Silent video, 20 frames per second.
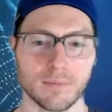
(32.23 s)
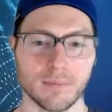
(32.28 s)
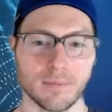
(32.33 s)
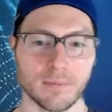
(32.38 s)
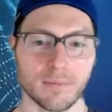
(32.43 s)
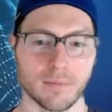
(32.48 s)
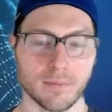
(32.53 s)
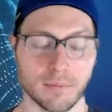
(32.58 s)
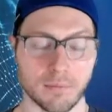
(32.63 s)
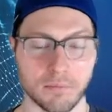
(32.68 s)

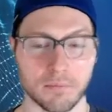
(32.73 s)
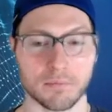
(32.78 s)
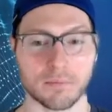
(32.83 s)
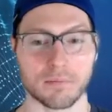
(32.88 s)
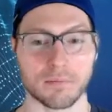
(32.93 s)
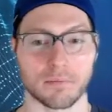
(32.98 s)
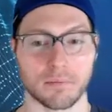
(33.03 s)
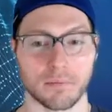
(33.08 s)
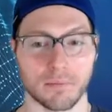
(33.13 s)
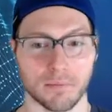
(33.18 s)

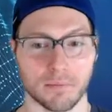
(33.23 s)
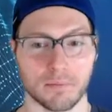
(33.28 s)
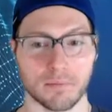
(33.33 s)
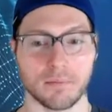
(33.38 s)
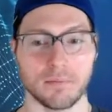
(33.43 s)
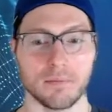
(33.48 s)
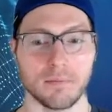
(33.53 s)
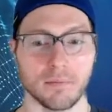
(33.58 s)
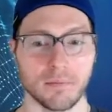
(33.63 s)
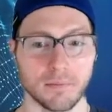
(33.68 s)

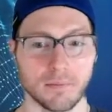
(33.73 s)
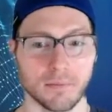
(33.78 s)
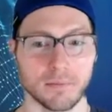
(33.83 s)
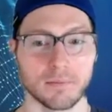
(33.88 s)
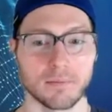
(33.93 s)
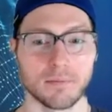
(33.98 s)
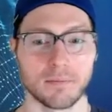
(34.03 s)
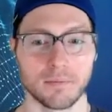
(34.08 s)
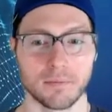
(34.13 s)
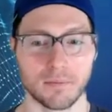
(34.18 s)

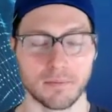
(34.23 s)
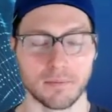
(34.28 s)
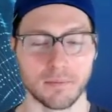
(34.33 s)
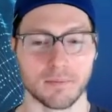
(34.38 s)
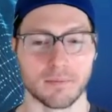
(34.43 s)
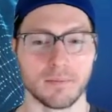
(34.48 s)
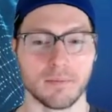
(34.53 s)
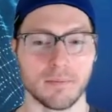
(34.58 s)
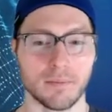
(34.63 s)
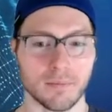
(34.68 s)

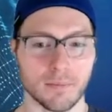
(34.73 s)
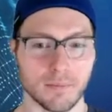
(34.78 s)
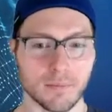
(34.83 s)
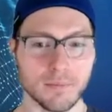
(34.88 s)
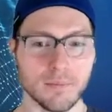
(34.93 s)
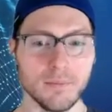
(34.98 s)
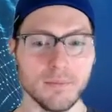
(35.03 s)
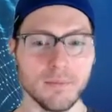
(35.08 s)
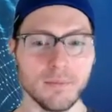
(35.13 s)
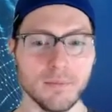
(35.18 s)

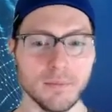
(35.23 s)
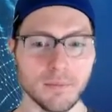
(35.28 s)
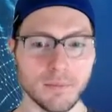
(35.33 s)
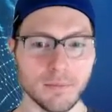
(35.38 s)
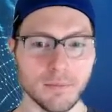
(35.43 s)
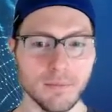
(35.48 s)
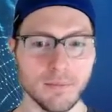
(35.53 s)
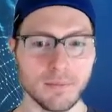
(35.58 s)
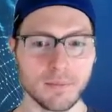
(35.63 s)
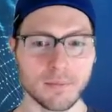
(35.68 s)

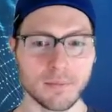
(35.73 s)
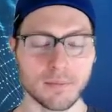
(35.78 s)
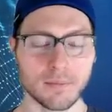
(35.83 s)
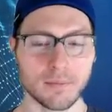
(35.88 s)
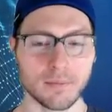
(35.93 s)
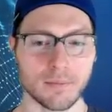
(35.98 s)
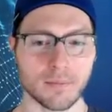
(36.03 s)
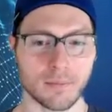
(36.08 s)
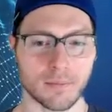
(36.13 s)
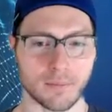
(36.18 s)

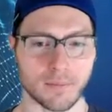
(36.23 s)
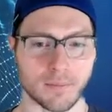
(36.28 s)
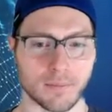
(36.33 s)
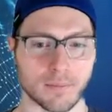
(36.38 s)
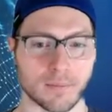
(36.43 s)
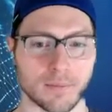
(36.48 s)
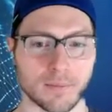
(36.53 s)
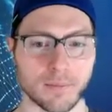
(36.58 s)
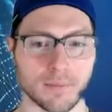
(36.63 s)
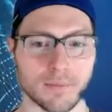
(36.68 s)

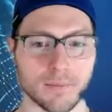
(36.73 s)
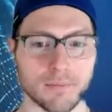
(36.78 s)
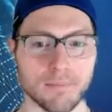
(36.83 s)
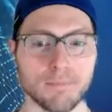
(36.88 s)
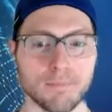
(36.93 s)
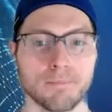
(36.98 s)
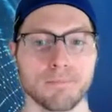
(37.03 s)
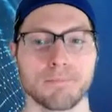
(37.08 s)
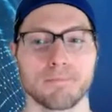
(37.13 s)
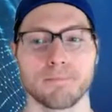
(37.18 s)

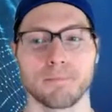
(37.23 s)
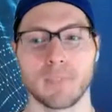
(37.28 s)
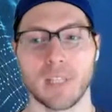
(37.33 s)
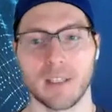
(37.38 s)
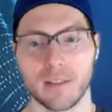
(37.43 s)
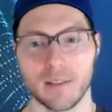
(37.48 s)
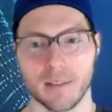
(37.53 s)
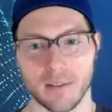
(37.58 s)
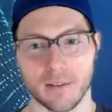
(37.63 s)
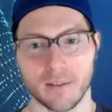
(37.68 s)

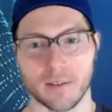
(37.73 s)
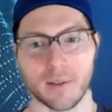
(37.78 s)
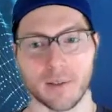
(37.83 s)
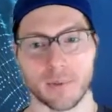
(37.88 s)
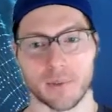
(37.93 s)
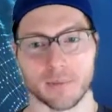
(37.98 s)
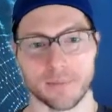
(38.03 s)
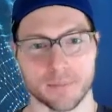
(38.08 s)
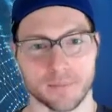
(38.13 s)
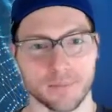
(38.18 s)

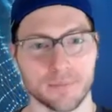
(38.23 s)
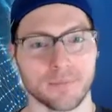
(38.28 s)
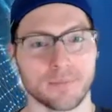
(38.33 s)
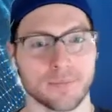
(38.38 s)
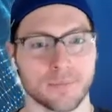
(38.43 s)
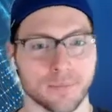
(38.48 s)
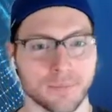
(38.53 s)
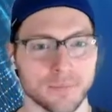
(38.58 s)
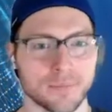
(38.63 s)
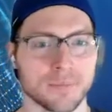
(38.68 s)

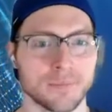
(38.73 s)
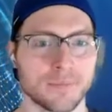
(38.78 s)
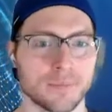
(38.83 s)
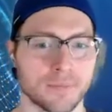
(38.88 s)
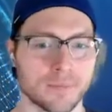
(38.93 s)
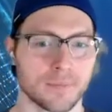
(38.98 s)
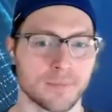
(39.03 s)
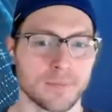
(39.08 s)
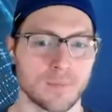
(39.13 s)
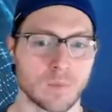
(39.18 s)

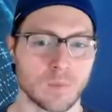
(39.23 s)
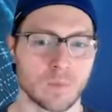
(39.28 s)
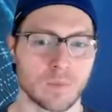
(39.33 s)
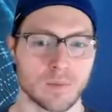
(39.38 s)
No words are spoken by the person on screen.